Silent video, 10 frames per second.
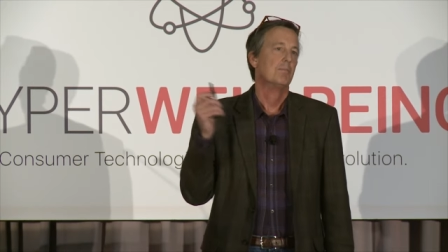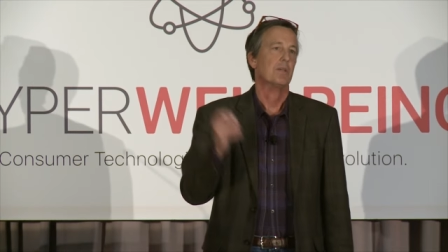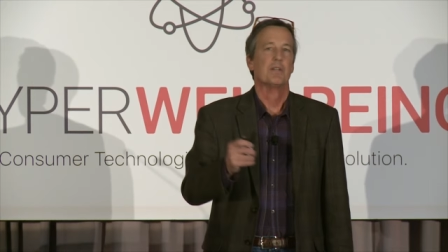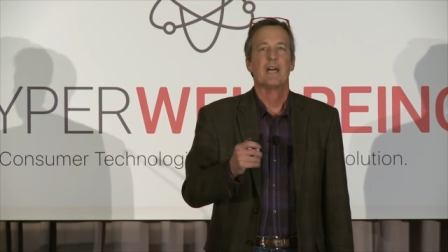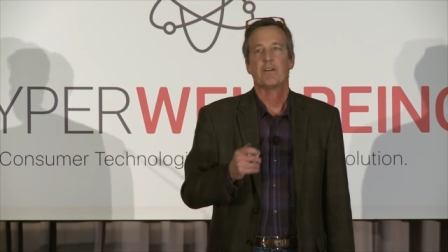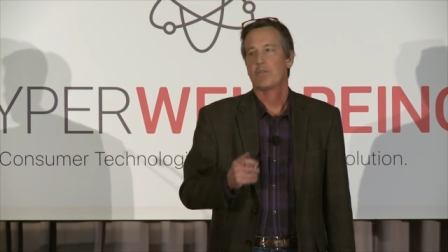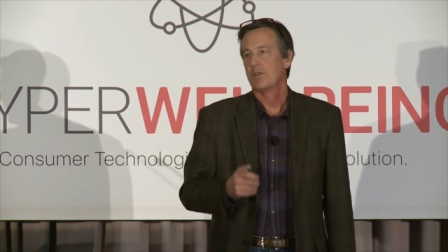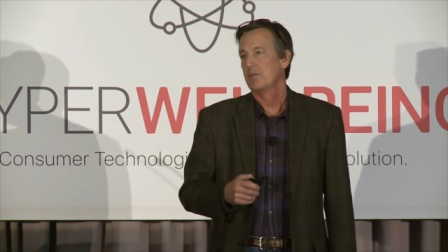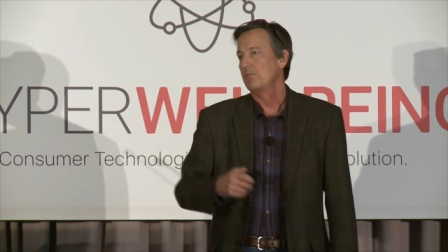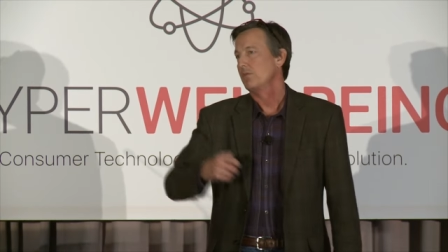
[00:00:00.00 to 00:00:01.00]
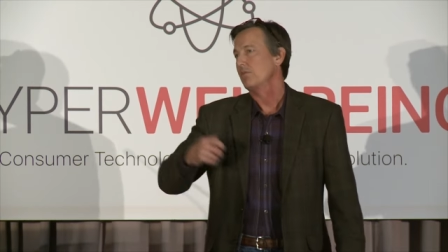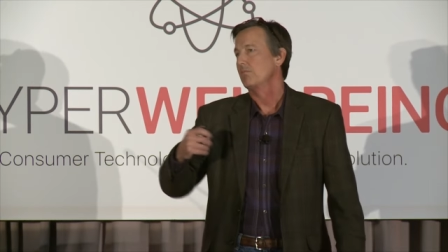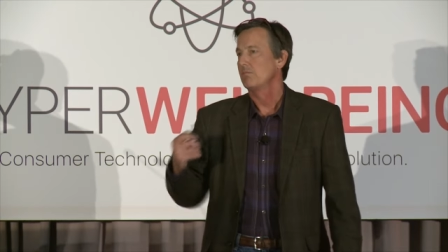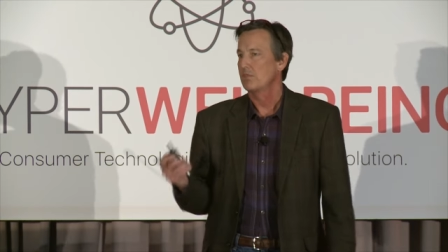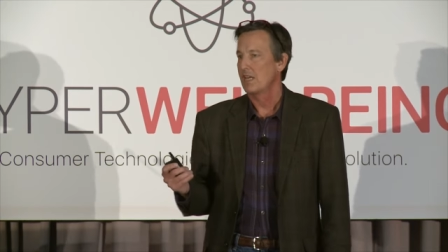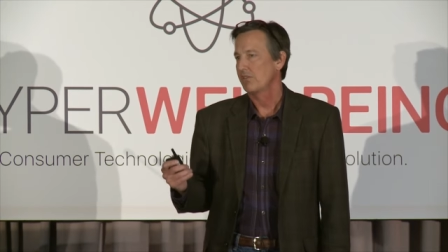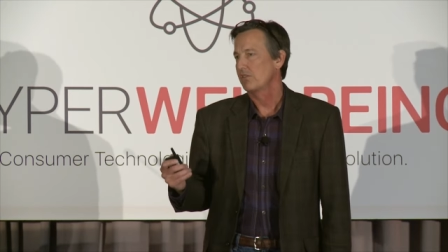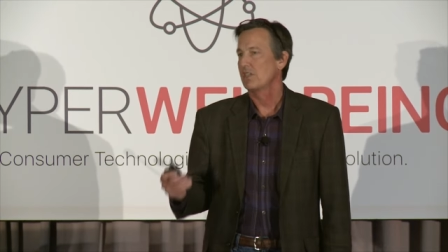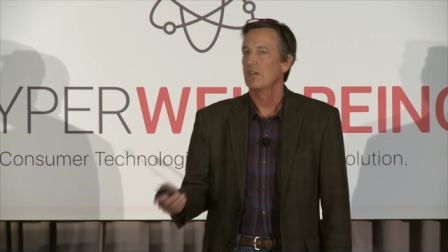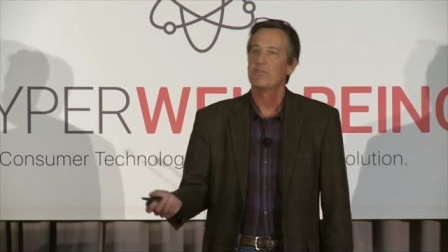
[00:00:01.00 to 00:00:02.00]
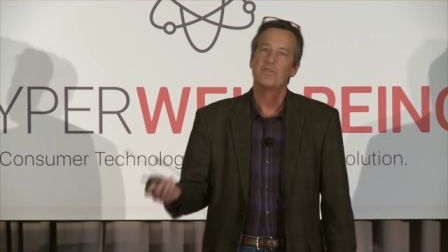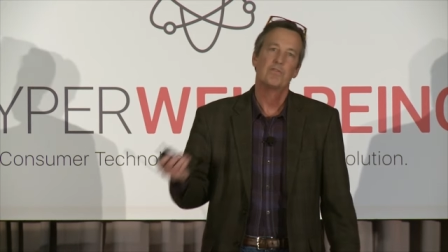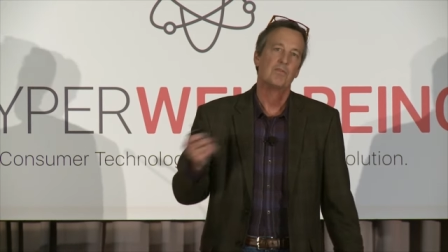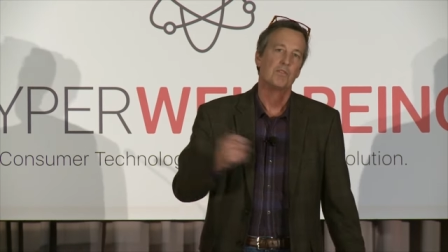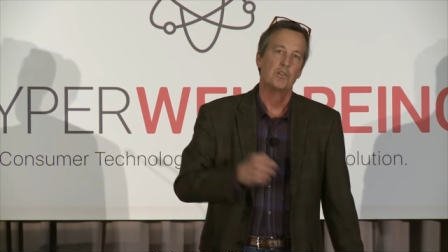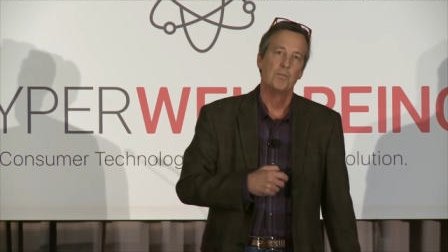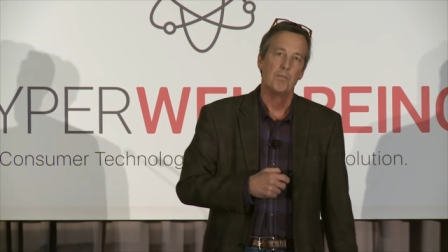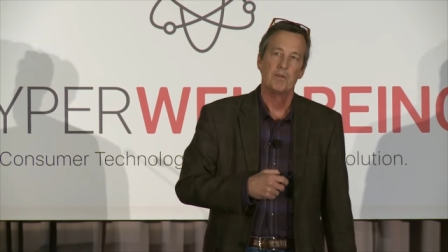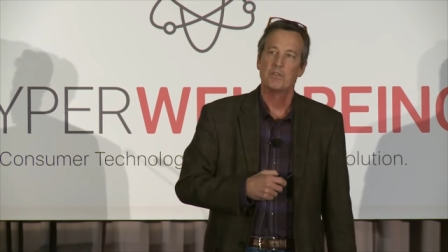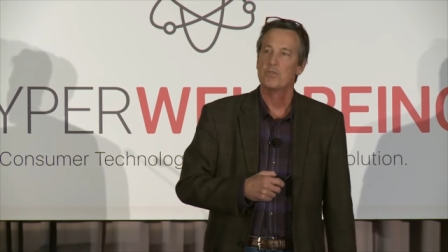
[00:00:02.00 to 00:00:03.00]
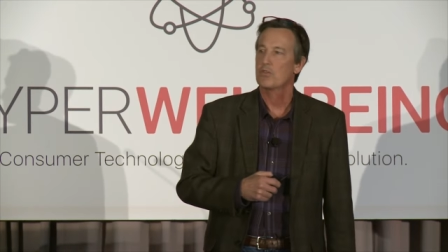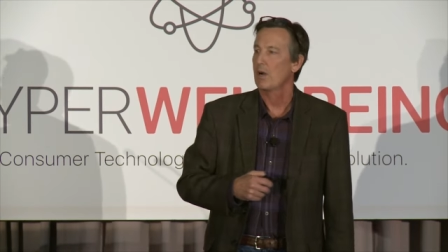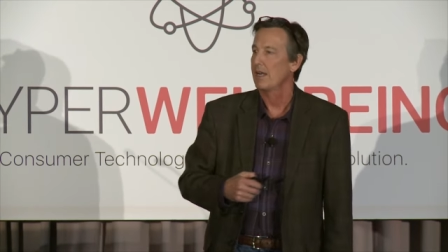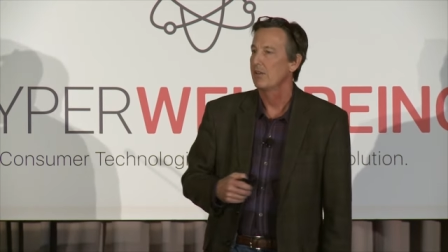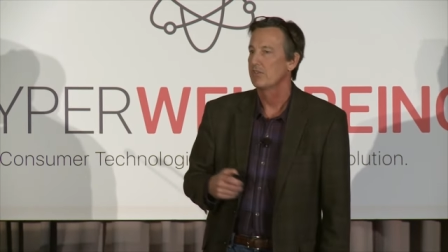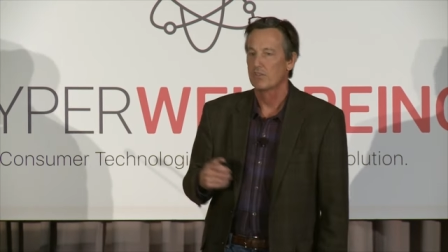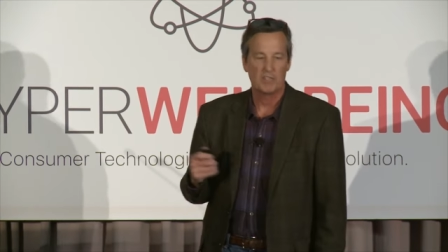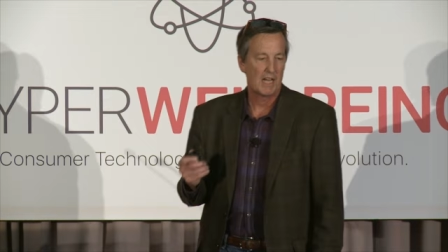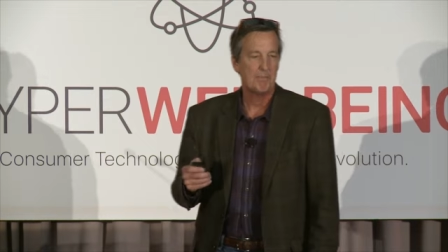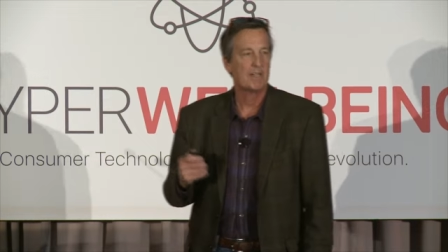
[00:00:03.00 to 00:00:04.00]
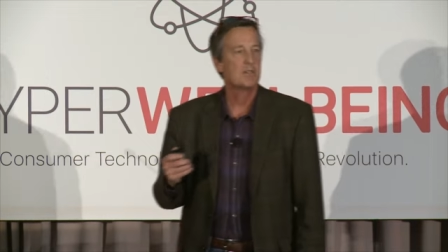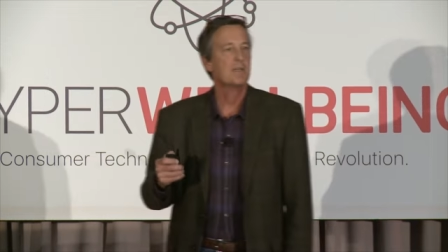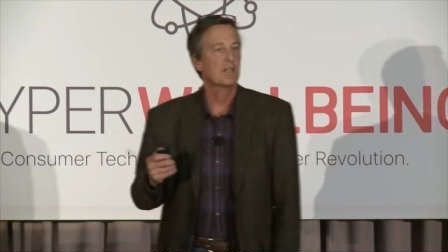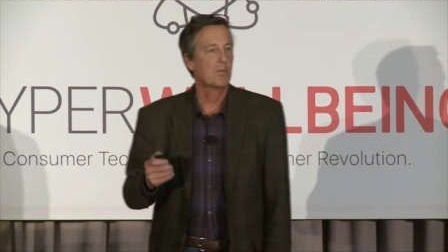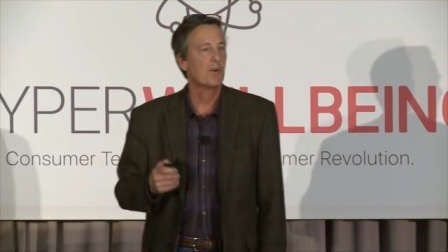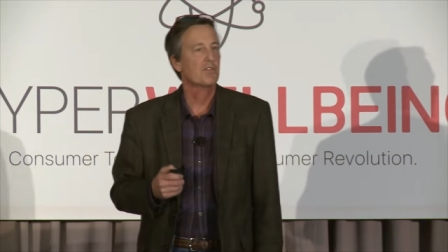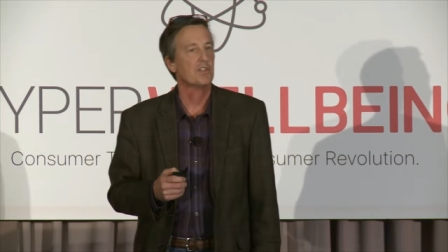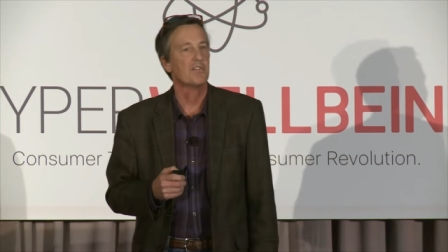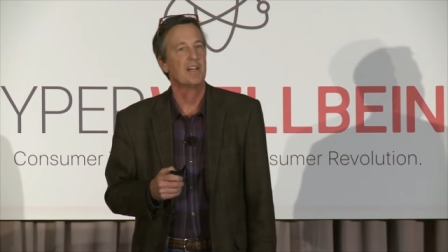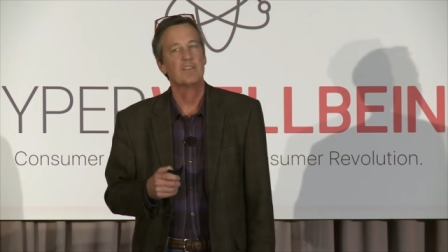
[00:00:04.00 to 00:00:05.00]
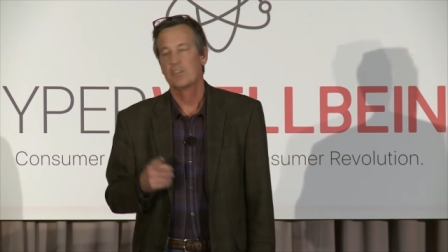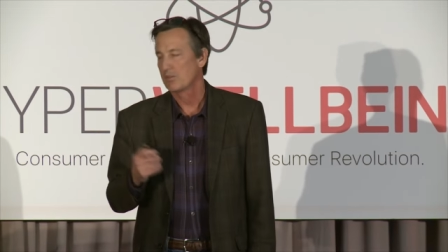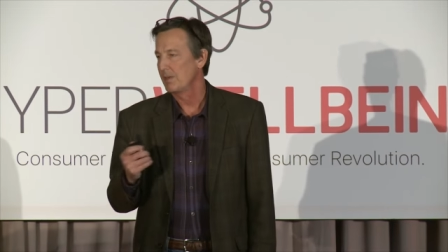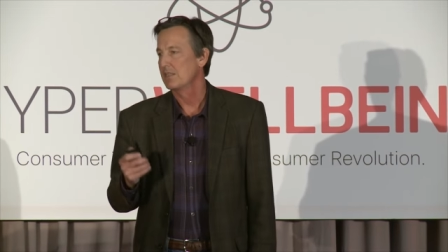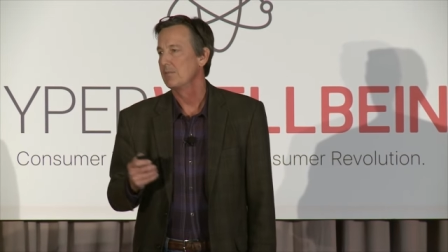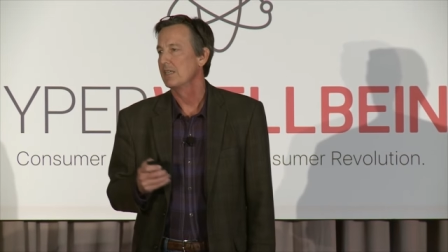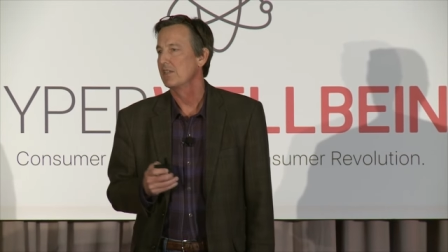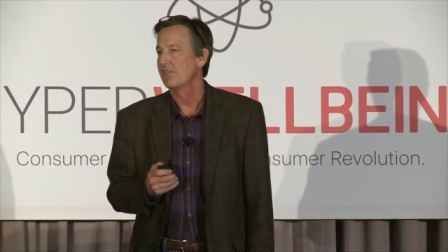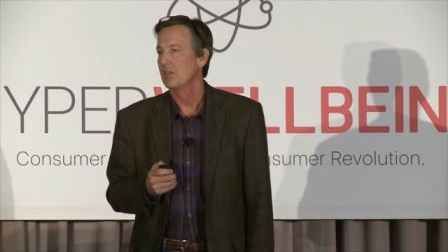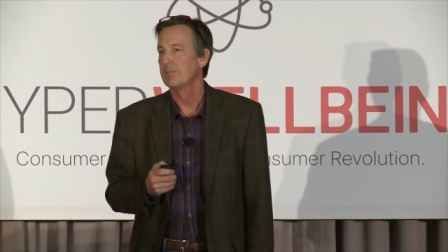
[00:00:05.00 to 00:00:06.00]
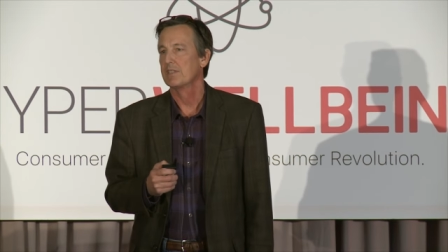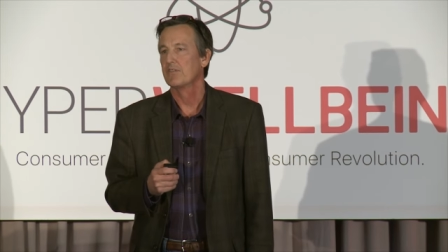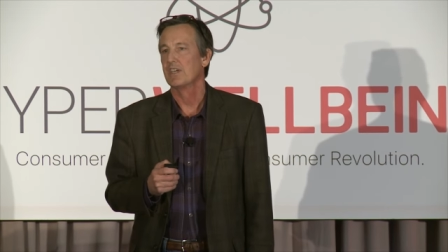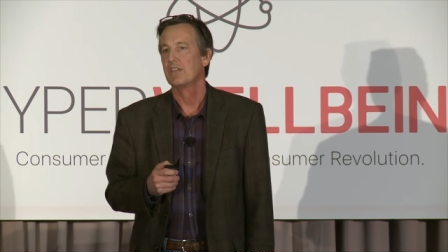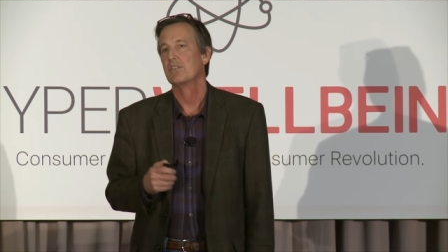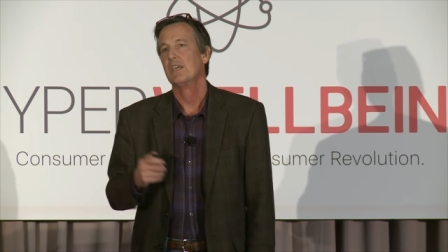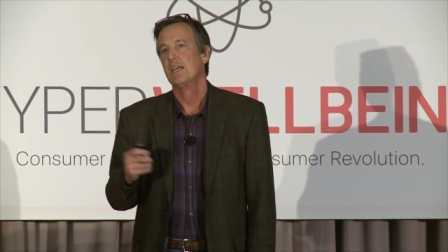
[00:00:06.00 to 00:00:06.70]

build algorithms, test stuff, do, do trials. It's not meant to be a commercial device. It's meant to be a development device.